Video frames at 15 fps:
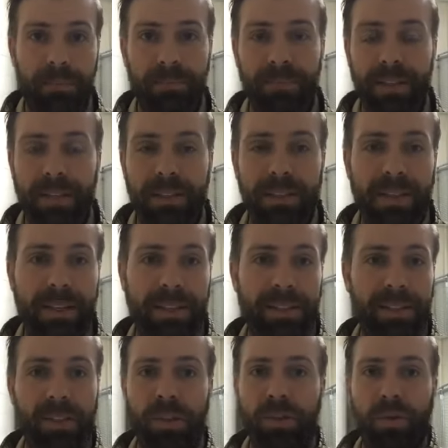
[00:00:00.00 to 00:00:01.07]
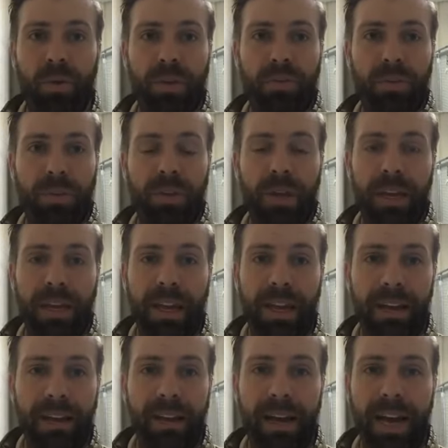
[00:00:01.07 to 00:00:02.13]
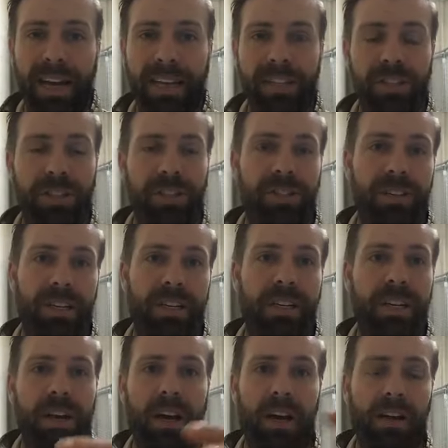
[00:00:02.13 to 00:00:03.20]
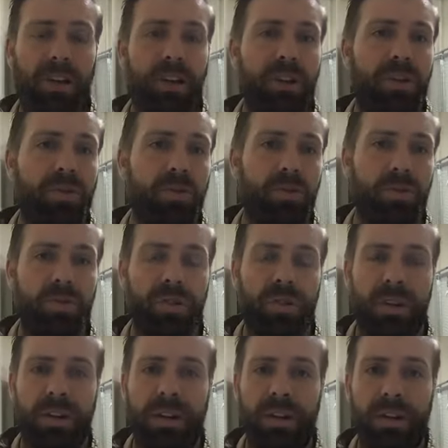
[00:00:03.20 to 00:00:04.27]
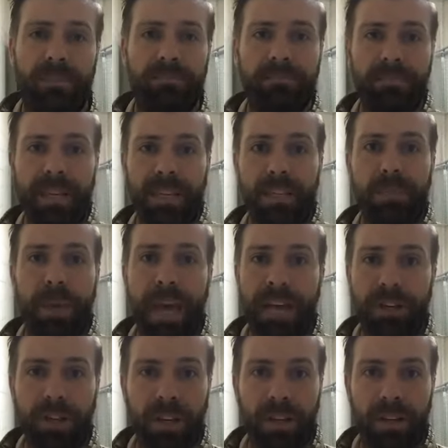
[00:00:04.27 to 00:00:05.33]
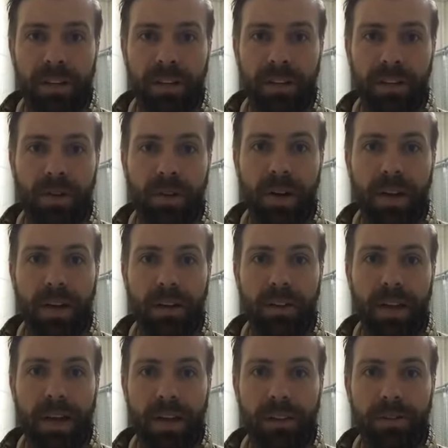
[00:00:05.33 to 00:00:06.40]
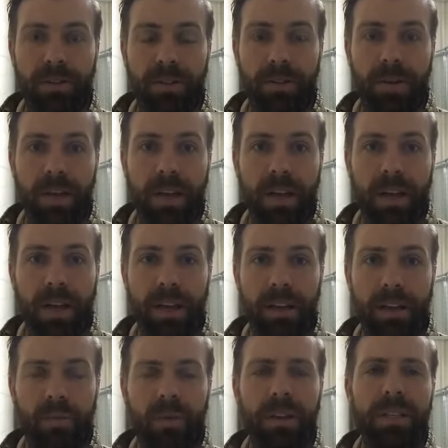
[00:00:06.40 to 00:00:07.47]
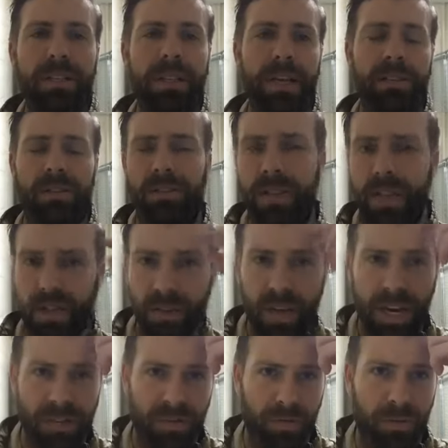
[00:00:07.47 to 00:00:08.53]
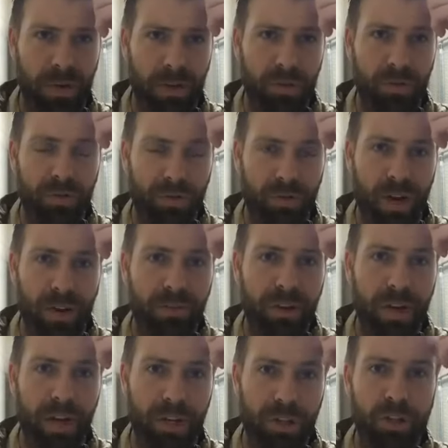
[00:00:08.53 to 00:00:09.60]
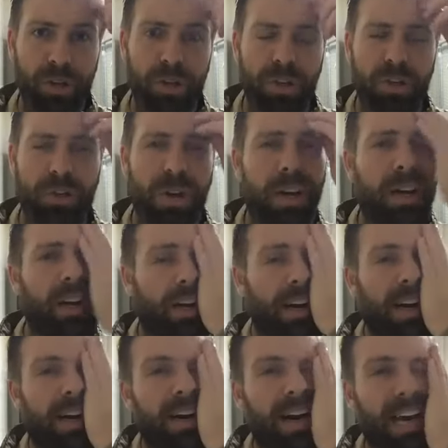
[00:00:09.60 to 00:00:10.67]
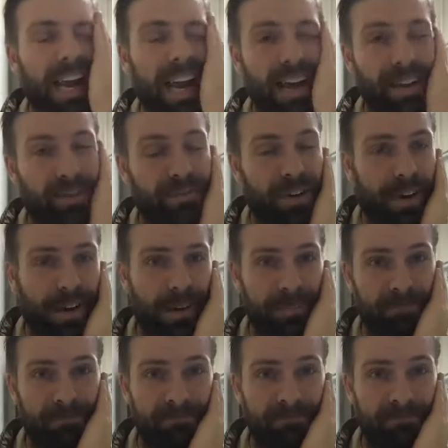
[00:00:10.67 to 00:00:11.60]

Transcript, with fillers: me. It's, uh, it's such a wonderful thing and I can just see a huge um, expansion going on in that. So, and one of these days I'll take you guys through my Google Drive and kind of show you. I have um,